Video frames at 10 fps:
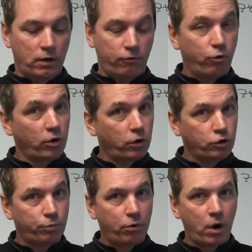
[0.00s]

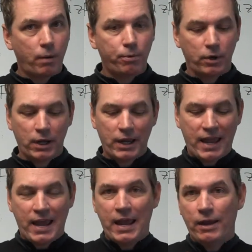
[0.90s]
foreclosure property,
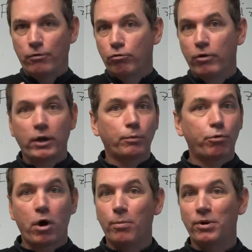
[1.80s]
a regular
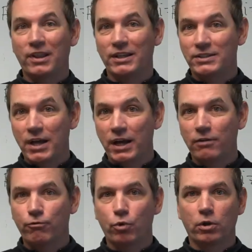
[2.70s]
property that's not
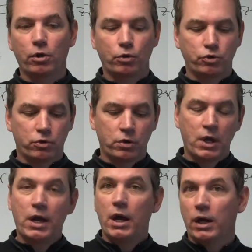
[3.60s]
in foreclosure,
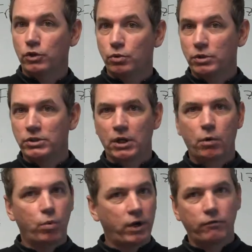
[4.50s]
a short
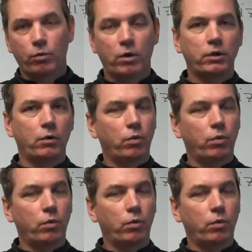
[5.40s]
sale, whatever you want to do.